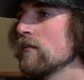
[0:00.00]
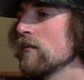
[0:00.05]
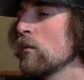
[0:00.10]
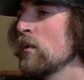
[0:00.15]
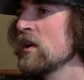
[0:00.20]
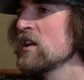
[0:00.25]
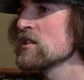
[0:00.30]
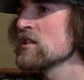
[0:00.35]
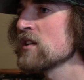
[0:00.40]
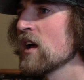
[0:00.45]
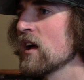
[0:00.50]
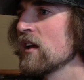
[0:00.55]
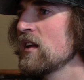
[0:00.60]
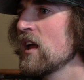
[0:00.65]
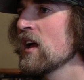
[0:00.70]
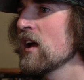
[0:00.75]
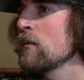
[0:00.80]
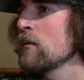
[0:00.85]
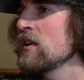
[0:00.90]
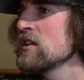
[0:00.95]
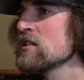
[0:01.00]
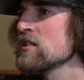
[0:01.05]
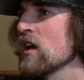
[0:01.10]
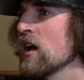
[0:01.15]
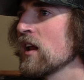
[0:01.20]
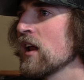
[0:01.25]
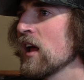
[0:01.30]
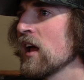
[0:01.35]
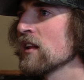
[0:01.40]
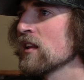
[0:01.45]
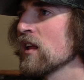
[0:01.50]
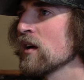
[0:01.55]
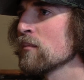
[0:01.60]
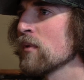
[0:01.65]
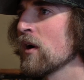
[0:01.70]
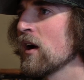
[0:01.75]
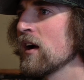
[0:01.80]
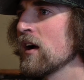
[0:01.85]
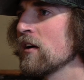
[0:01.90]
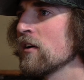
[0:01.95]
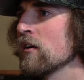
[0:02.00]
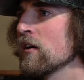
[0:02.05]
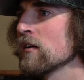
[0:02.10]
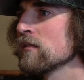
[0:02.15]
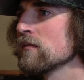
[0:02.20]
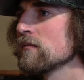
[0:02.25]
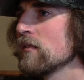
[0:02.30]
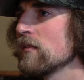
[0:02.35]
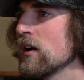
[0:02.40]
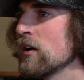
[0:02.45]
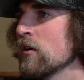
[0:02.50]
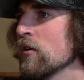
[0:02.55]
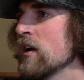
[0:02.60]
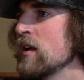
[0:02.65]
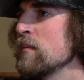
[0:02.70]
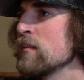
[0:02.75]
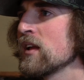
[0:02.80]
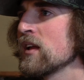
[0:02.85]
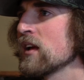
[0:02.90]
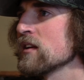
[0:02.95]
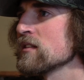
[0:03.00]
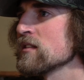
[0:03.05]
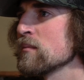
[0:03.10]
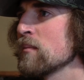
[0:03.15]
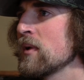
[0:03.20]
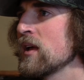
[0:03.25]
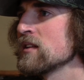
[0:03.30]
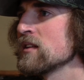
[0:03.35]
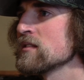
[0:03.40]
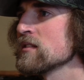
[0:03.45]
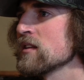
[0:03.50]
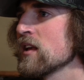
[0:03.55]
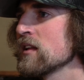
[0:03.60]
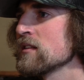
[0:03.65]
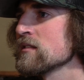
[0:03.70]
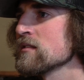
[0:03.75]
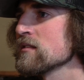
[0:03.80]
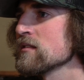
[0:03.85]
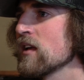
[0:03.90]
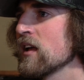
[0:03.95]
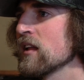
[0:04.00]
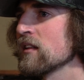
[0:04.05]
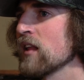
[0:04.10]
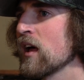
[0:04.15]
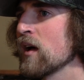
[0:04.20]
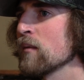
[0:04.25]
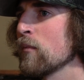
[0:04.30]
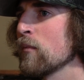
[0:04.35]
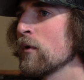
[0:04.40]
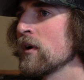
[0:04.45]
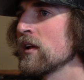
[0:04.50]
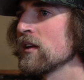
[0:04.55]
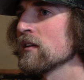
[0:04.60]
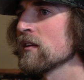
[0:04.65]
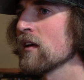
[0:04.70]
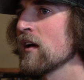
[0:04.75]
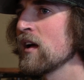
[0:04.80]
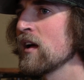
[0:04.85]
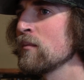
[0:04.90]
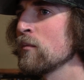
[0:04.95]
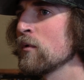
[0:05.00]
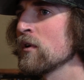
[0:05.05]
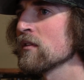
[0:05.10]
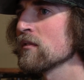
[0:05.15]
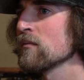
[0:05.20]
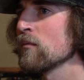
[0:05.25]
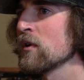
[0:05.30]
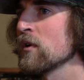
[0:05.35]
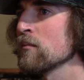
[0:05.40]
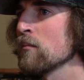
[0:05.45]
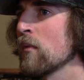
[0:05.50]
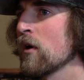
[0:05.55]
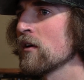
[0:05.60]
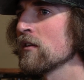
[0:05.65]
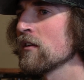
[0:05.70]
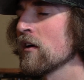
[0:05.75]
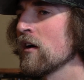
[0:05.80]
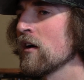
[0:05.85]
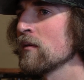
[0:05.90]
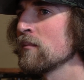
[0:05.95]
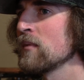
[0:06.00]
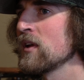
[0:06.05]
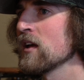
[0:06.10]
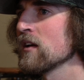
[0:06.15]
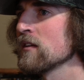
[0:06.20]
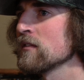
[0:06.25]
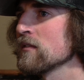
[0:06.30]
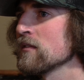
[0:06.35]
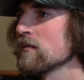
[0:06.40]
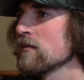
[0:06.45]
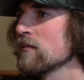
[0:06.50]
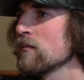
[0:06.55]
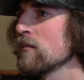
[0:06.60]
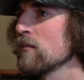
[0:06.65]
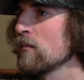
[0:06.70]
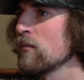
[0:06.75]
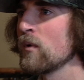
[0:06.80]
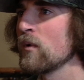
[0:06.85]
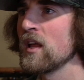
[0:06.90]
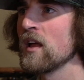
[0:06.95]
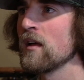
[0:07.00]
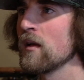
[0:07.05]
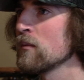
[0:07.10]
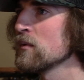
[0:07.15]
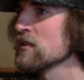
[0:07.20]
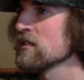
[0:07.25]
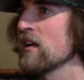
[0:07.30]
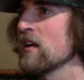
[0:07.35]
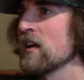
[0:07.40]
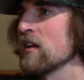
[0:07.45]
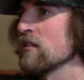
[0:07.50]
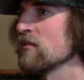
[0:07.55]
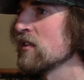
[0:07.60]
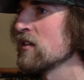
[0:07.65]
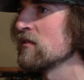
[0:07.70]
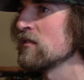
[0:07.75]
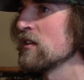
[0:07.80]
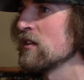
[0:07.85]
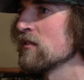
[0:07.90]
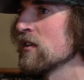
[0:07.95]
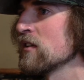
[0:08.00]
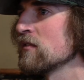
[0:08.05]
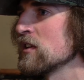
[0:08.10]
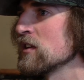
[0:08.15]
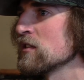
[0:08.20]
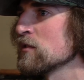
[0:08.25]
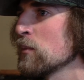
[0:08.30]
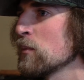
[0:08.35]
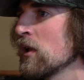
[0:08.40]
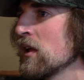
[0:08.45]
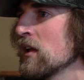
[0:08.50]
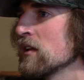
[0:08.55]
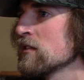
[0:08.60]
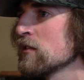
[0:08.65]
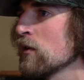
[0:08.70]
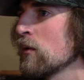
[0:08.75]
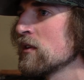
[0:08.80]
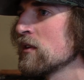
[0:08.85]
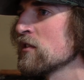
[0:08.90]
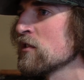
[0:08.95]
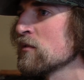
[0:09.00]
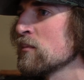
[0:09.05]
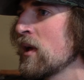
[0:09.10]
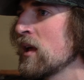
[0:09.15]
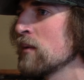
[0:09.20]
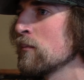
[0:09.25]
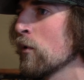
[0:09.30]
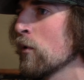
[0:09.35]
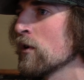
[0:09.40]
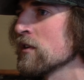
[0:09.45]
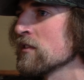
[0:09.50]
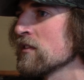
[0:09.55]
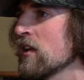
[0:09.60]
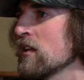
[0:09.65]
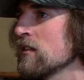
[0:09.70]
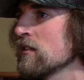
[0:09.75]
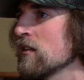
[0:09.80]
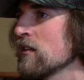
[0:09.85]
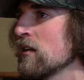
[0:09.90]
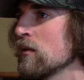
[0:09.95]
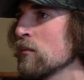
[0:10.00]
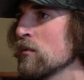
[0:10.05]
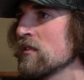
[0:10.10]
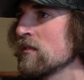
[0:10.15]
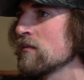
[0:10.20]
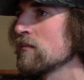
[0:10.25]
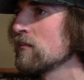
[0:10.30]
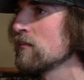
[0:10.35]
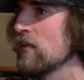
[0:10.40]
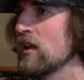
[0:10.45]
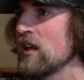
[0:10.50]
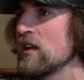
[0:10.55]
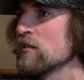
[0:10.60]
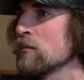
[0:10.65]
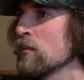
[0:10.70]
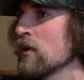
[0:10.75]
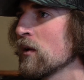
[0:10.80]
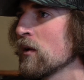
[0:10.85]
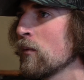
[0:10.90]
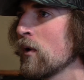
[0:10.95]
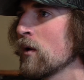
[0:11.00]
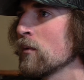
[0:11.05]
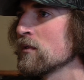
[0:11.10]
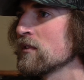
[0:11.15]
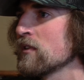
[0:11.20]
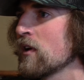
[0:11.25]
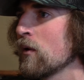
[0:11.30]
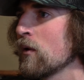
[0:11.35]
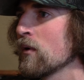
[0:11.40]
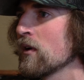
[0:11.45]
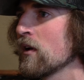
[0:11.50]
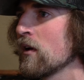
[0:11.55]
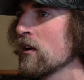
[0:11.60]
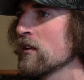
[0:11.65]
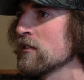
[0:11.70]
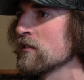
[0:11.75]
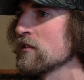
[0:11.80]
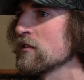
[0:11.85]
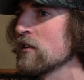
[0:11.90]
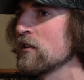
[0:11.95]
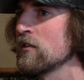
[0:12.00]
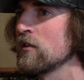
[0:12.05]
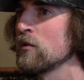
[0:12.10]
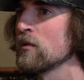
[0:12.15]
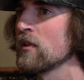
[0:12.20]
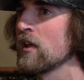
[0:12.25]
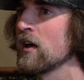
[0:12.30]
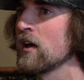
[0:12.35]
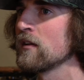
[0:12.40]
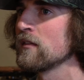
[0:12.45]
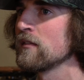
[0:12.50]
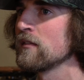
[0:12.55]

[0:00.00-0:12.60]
We just kind of had that prior agreement because it made sense at that point in time with Marton, because it was like a 50-50 split. So it just made more sense, and it was easement and what was going on just to do that.